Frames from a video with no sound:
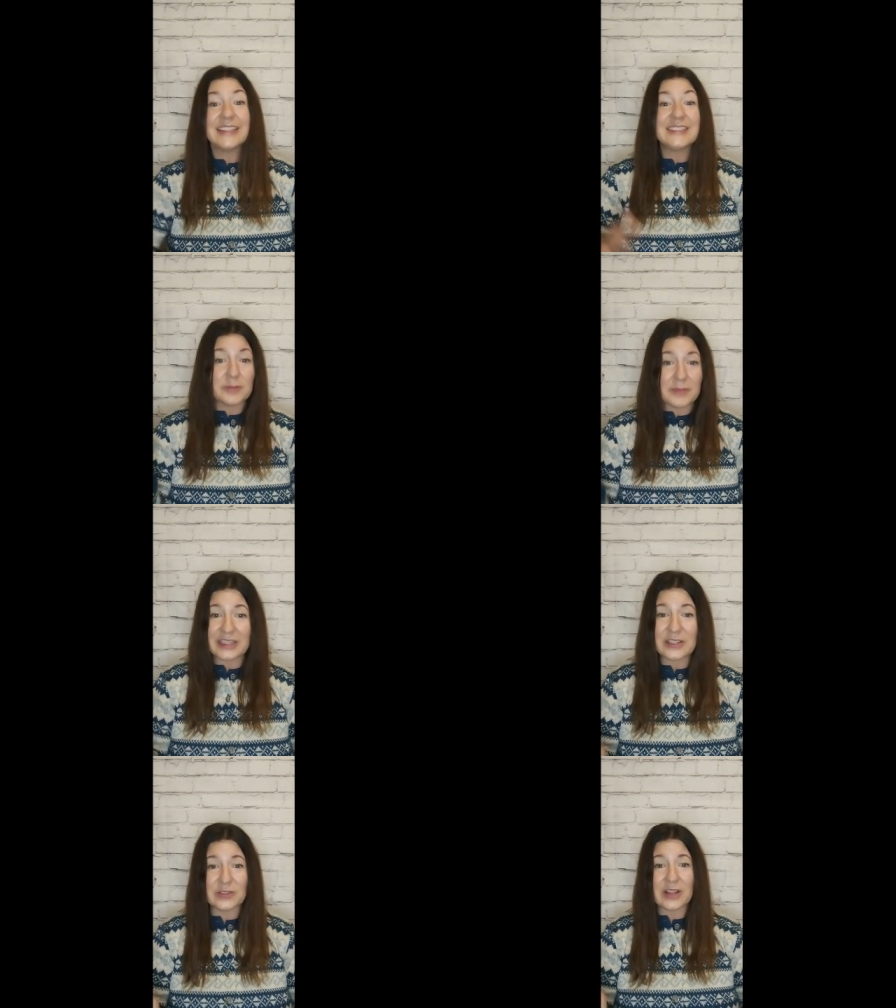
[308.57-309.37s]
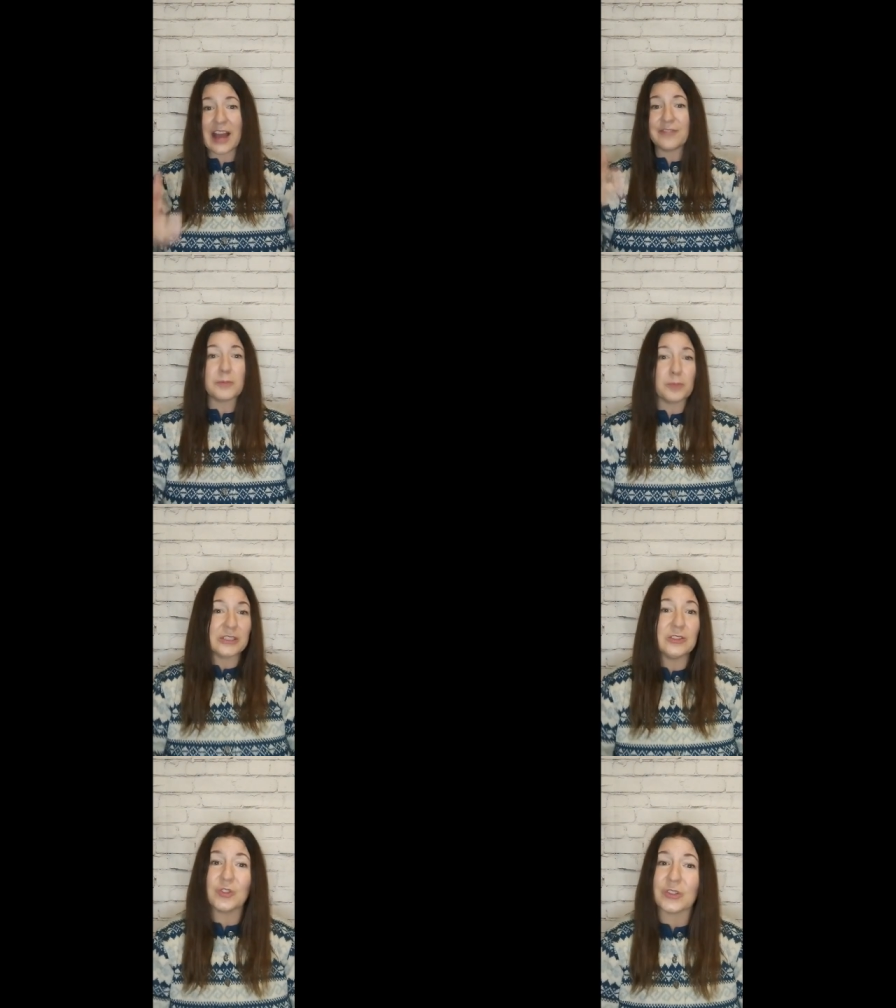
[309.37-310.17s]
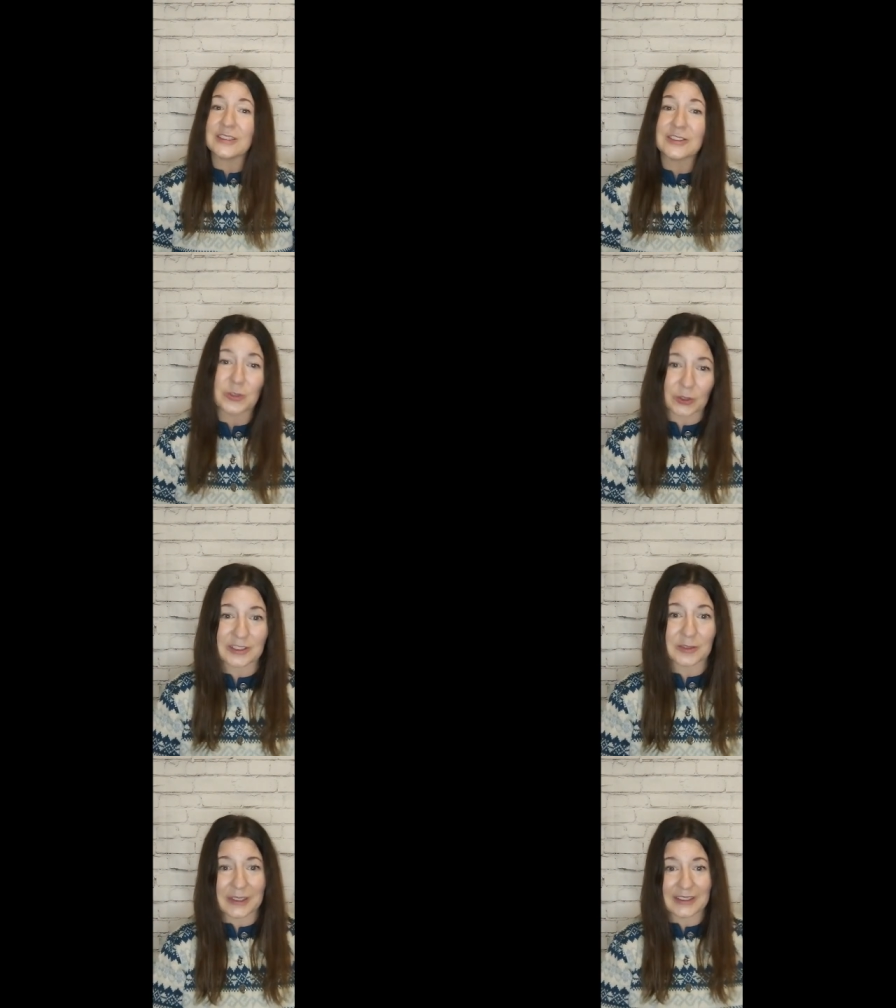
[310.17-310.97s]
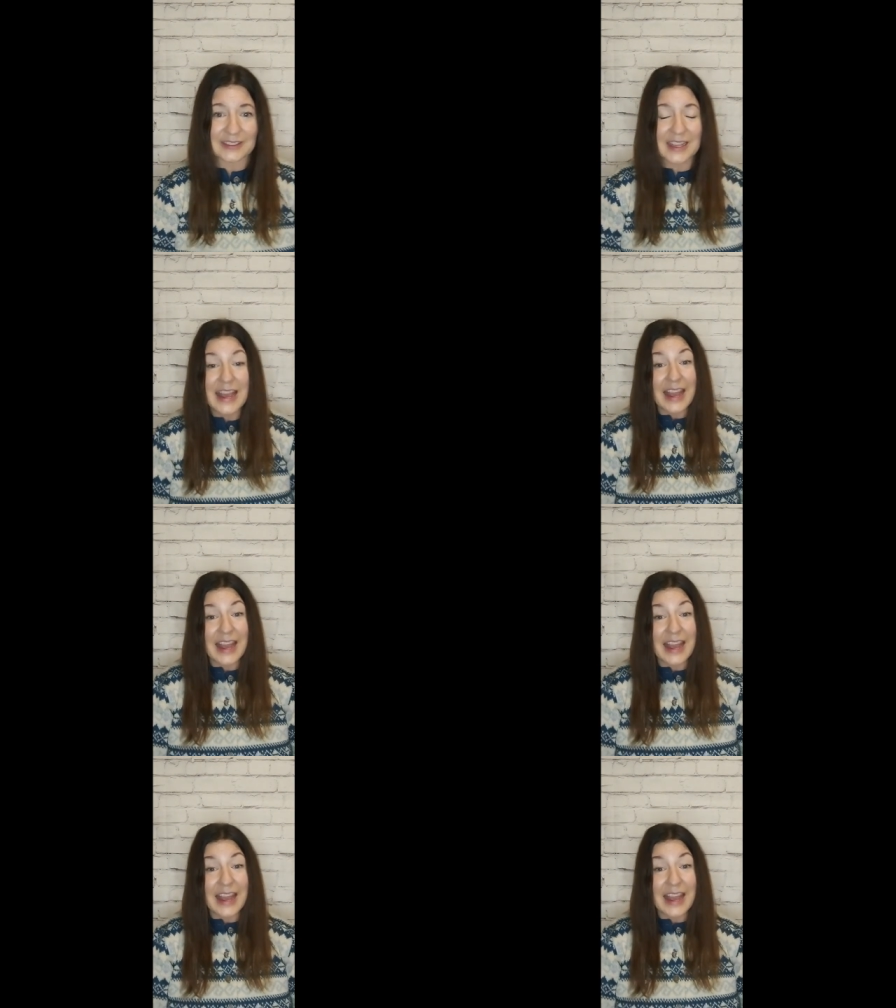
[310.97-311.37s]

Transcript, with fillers: is to make you laugh and bring you joy this Christmas.